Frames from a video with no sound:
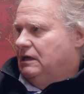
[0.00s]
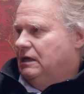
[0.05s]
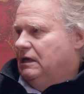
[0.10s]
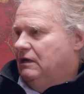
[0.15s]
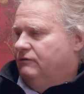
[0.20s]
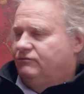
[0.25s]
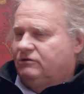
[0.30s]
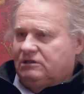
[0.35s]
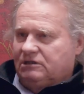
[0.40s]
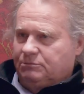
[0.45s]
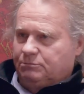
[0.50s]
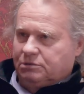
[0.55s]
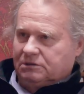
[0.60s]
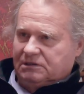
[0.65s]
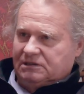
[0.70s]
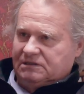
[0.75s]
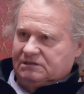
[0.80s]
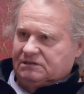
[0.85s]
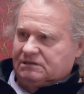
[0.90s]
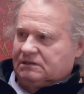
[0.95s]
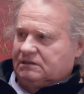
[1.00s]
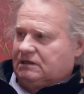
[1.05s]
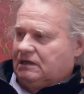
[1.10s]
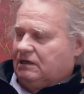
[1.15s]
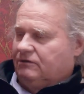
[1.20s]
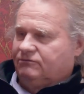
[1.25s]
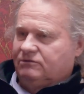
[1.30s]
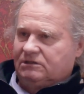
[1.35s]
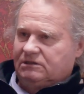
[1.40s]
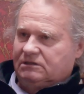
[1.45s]
heavily policed and
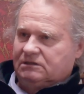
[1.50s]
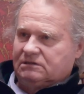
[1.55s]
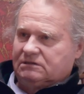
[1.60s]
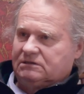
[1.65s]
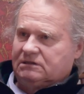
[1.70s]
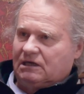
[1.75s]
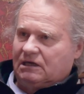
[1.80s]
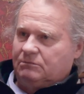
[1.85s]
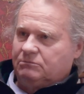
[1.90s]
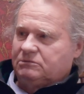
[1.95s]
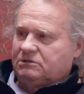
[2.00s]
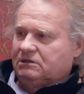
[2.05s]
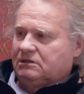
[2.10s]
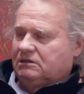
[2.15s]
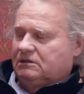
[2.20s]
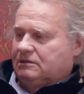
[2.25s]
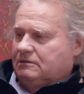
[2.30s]
heavily condemned.